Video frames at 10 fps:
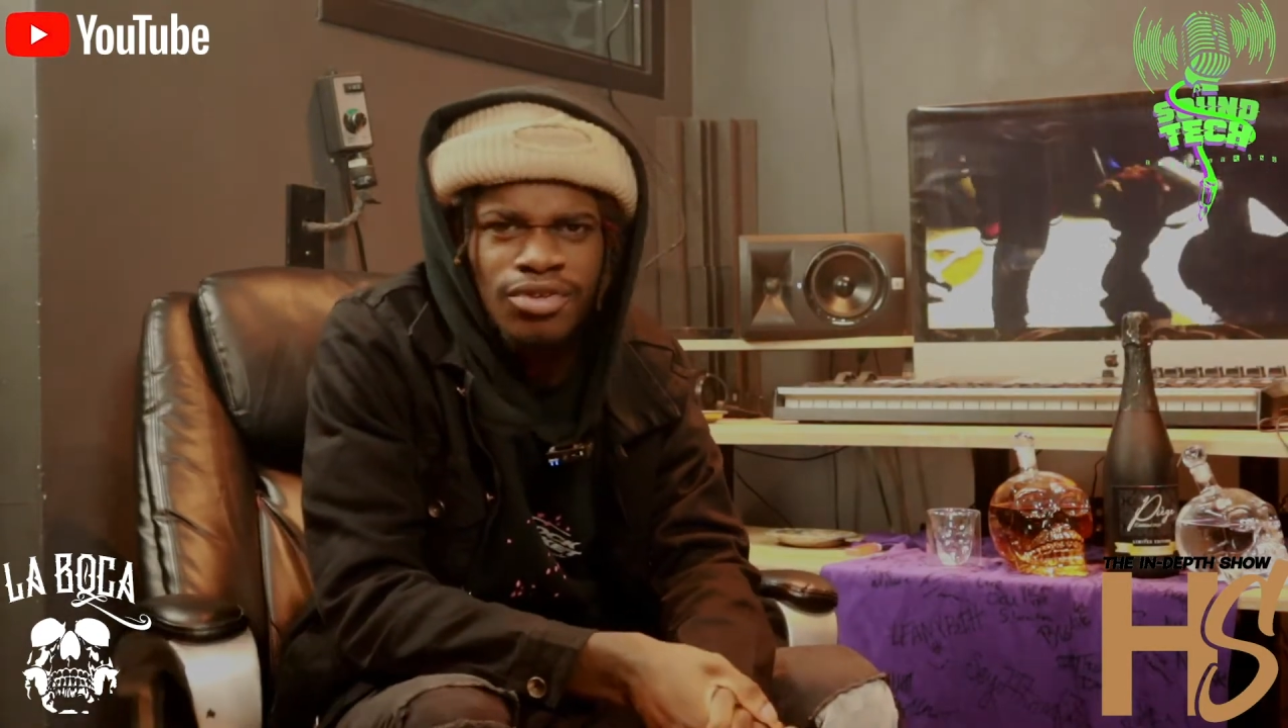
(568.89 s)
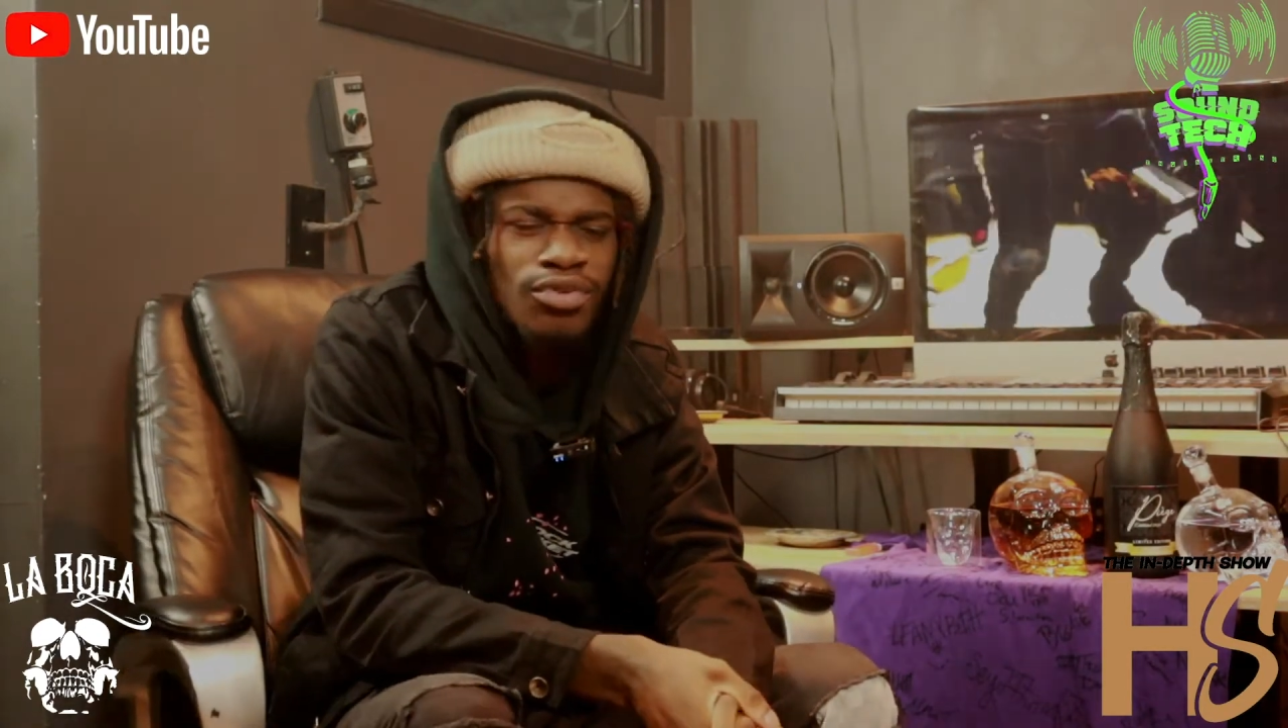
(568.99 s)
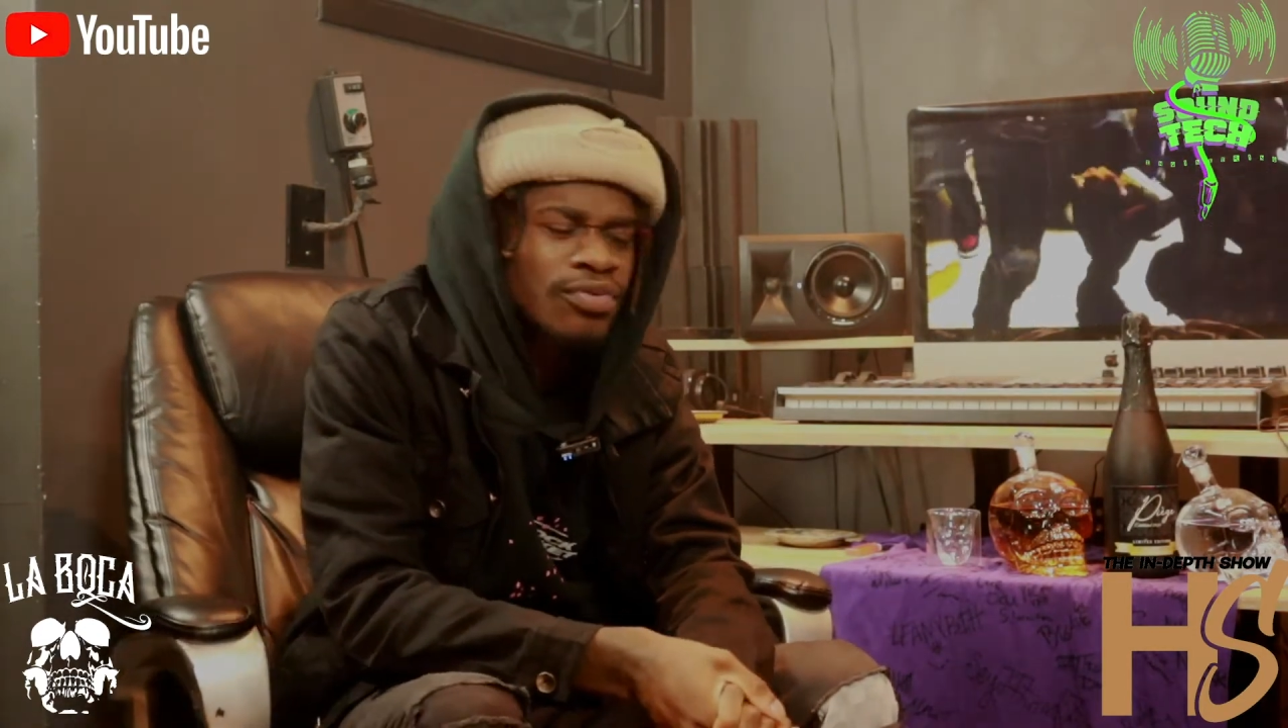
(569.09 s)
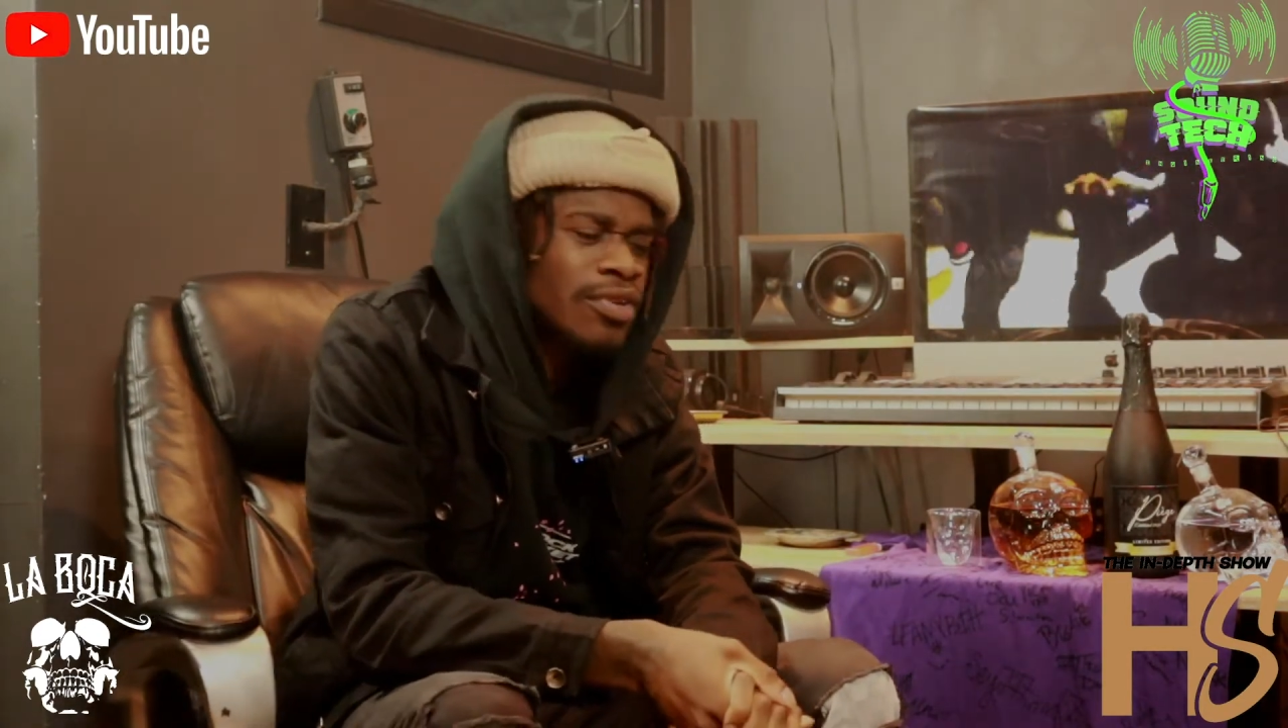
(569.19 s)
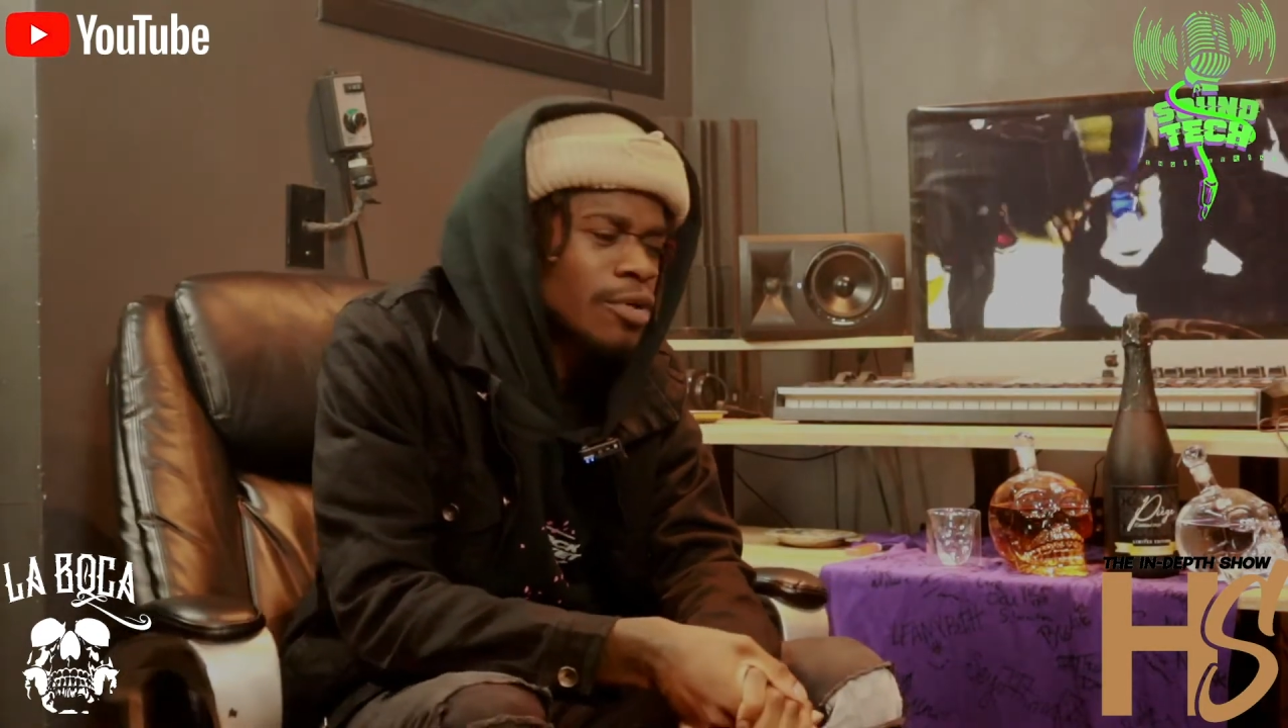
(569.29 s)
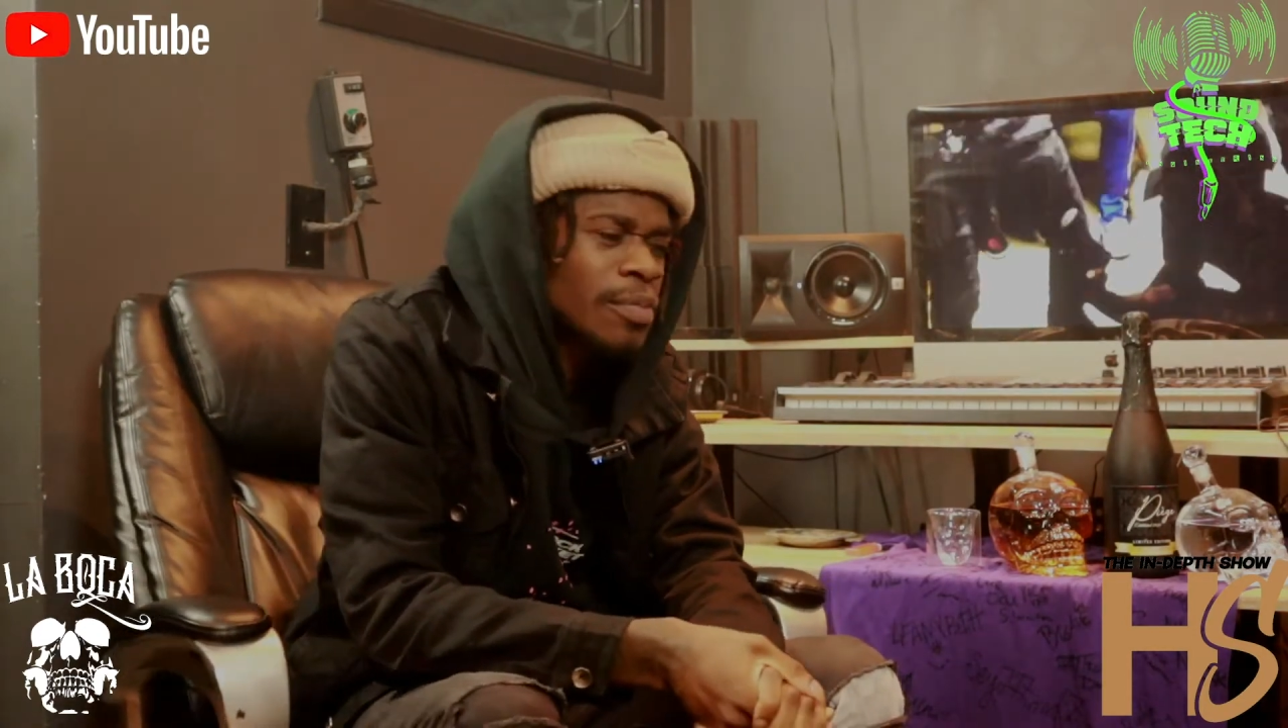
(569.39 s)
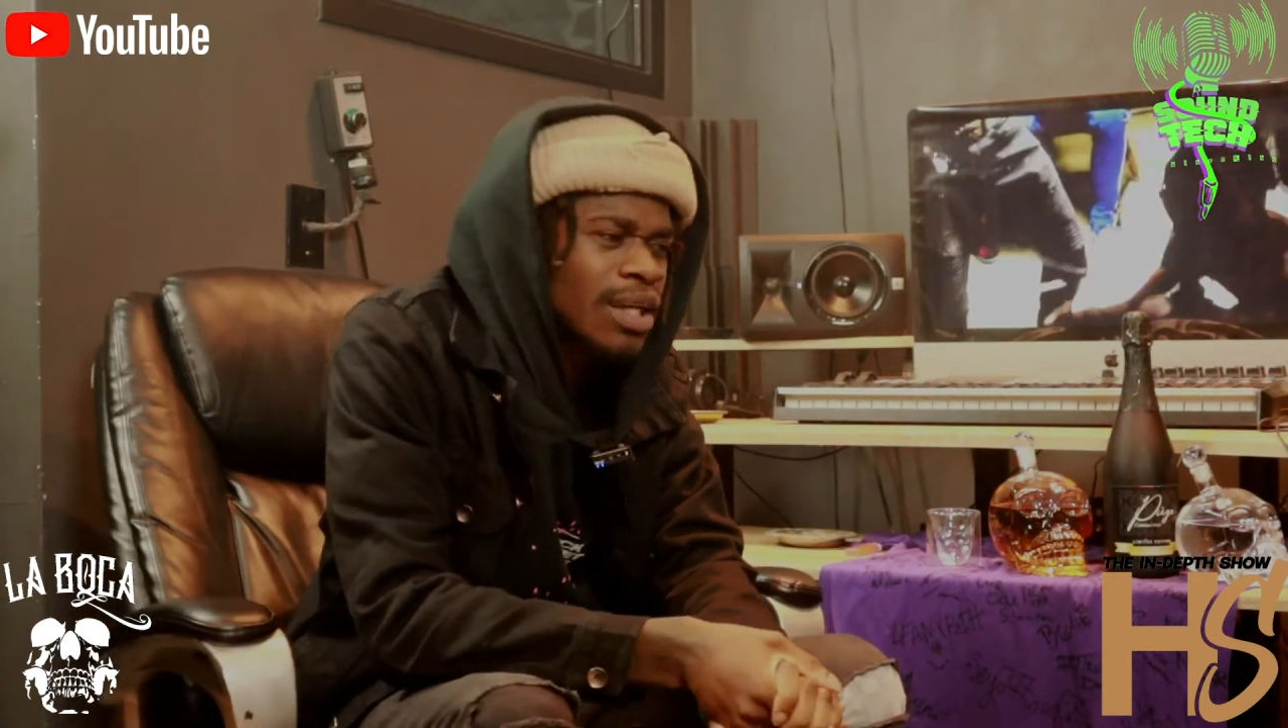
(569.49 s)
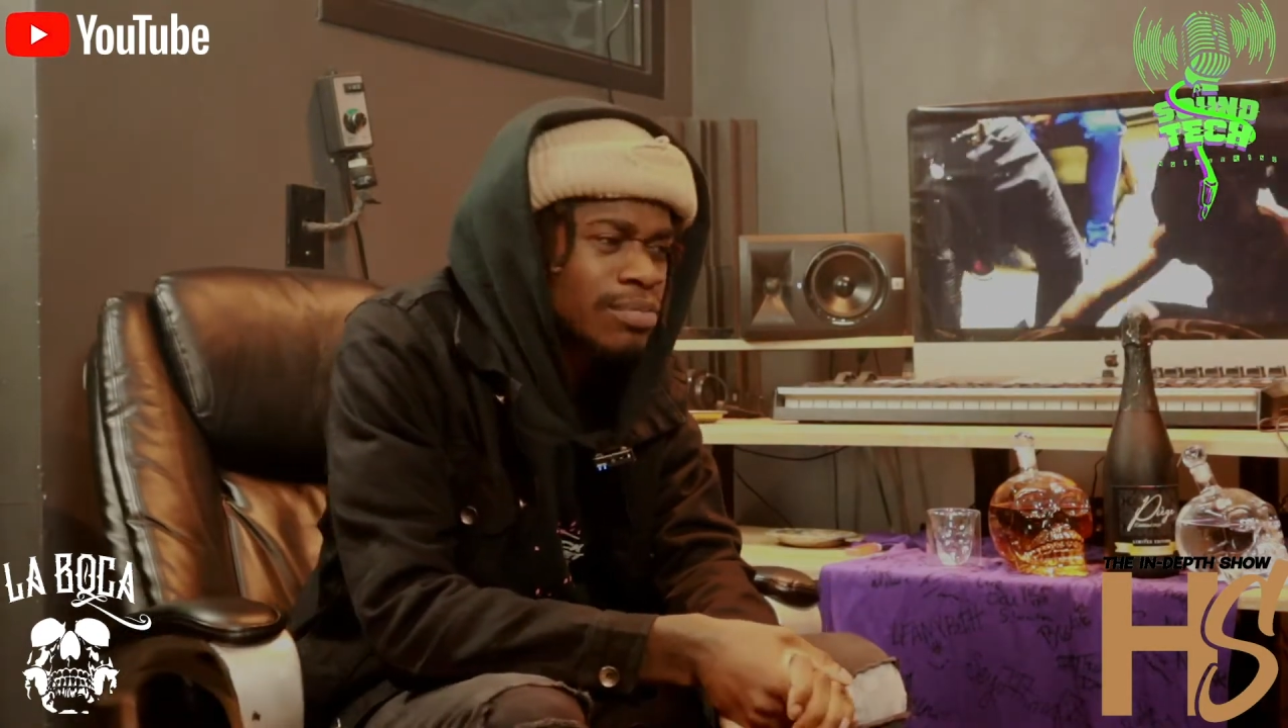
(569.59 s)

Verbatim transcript: You feel me?